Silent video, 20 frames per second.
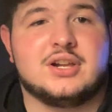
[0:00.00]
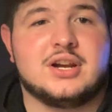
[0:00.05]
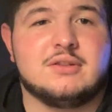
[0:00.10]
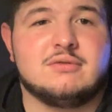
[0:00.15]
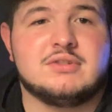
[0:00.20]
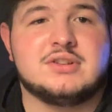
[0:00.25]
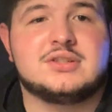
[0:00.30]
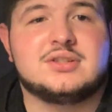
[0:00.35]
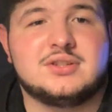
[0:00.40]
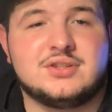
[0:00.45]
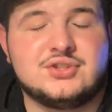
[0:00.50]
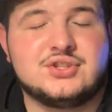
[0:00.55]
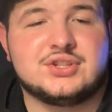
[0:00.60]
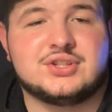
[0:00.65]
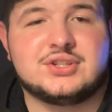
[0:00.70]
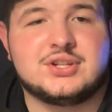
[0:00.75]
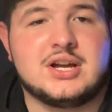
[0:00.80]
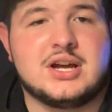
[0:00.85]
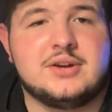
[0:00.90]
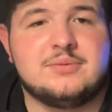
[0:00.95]
that I recently
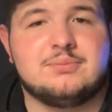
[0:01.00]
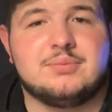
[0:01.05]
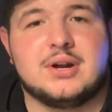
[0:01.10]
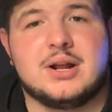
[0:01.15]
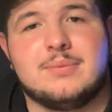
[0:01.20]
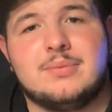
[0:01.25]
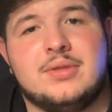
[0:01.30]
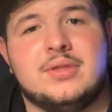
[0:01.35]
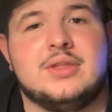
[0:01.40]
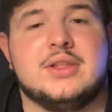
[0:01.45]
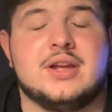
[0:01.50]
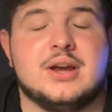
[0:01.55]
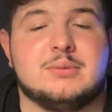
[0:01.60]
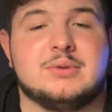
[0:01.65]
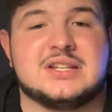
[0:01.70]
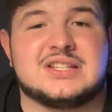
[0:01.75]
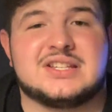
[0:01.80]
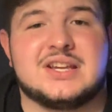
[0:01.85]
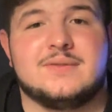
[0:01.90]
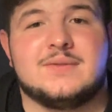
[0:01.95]
just got, but I'm I'm
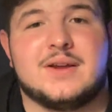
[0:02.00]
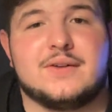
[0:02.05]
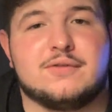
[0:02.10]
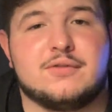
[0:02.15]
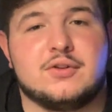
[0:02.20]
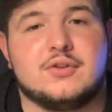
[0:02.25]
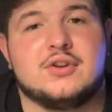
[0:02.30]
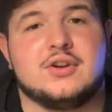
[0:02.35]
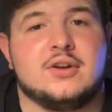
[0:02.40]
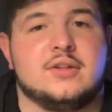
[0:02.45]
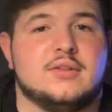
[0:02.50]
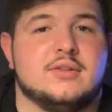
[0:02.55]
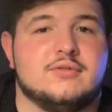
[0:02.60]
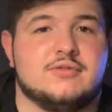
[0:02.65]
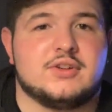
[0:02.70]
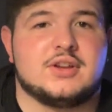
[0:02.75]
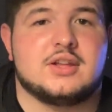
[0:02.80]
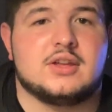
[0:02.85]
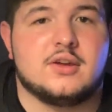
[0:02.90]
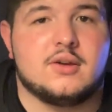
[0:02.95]
gonna save that for another
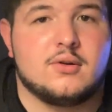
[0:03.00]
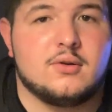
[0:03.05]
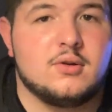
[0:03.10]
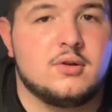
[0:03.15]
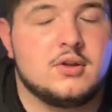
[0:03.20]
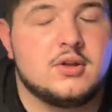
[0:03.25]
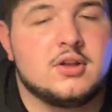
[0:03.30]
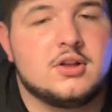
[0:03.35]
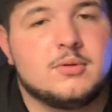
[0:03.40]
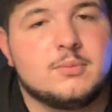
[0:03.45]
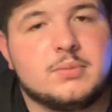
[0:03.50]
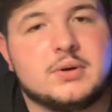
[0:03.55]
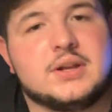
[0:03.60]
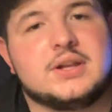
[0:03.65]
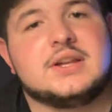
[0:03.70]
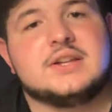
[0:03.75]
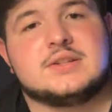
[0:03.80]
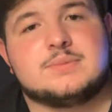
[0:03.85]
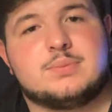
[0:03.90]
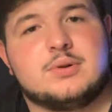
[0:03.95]
video. But
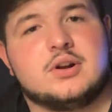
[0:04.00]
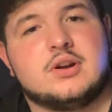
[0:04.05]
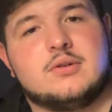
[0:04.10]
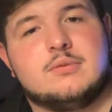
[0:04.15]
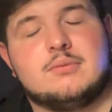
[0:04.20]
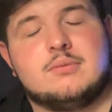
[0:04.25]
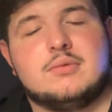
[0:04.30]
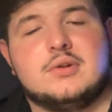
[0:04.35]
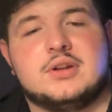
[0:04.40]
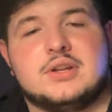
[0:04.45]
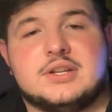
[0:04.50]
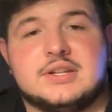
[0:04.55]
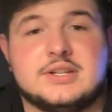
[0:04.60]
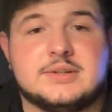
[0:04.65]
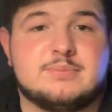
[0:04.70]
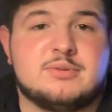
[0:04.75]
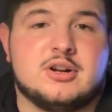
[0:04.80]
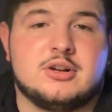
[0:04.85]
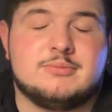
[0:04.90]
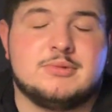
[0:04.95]
it is part of it
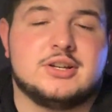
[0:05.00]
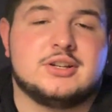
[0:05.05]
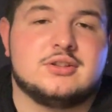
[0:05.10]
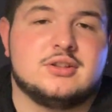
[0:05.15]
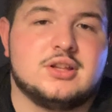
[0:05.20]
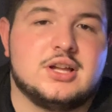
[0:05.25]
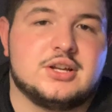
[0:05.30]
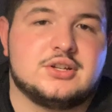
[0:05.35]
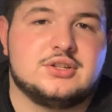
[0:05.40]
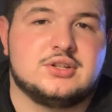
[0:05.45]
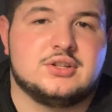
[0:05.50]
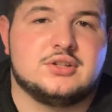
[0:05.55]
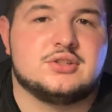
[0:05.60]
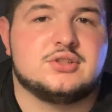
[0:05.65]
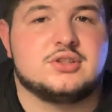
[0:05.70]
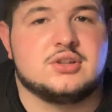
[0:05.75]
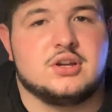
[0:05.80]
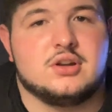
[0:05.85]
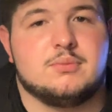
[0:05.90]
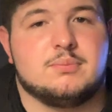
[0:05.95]
is part of my collection.
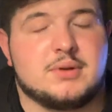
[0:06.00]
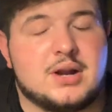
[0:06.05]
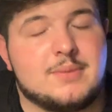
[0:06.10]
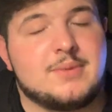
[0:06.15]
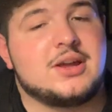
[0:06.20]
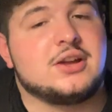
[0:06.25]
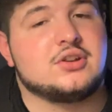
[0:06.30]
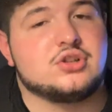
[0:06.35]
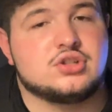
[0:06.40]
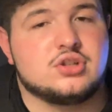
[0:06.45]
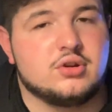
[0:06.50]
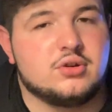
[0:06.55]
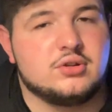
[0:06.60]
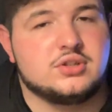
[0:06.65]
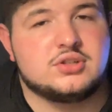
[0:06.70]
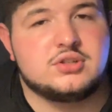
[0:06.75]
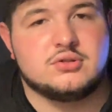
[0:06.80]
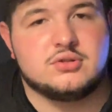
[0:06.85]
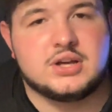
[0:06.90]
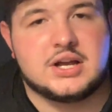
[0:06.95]
So, but I'm not gonna show
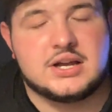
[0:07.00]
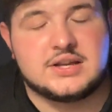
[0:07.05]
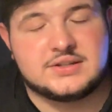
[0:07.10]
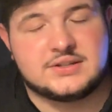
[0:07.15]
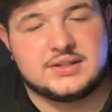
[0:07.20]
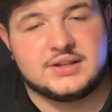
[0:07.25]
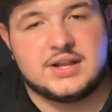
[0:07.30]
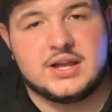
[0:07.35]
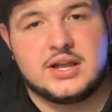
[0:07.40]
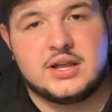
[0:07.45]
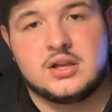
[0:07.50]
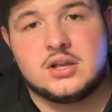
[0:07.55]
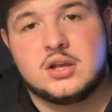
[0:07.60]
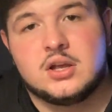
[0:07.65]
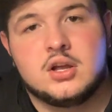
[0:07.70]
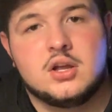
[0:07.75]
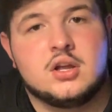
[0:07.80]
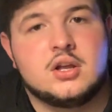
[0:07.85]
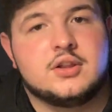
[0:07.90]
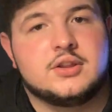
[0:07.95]
it to you guys today.
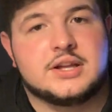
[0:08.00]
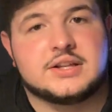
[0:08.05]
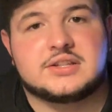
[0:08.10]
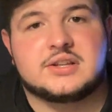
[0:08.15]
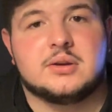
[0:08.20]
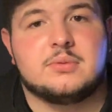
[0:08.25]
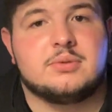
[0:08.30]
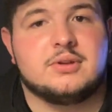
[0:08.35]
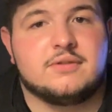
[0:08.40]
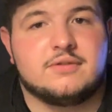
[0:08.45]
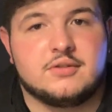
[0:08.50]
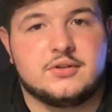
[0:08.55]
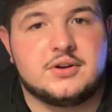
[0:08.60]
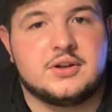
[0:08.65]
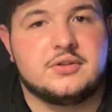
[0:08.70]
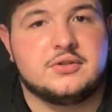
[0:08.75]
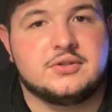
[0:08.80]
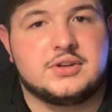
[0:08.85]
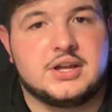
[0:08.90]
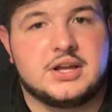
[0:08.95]
That's gonna be for
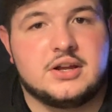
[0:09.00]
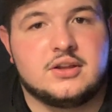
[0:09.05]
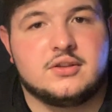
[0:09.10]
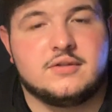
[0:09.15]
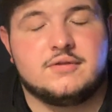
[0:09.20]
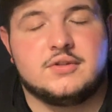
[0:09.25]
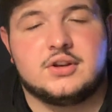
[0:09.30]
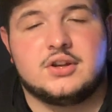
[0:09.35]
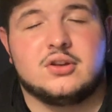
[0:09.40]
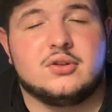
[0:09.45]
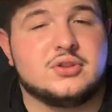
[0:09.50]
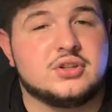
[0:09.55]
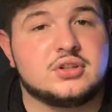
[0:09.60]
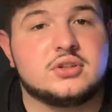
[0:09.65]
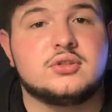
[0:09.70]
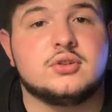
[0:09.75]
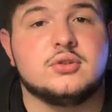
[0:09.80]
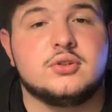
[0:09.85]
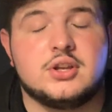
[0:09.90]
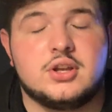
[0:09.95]
another day in the video in the
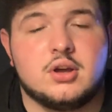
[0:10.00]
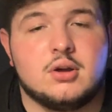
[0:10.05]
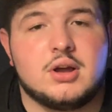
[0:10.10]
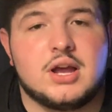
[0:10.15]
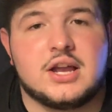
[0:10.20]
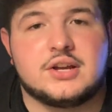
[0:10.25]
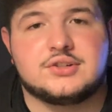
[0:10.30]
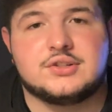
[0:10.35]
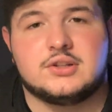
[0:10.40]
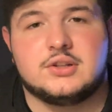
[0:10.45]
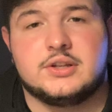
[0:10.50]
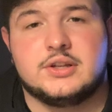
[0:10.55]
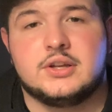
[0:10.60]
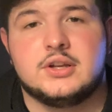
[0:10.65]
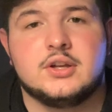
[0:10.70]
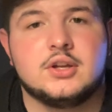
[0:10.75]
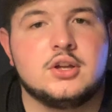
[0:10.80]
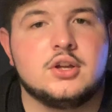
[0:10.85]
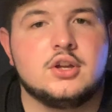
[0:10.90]
studio actually.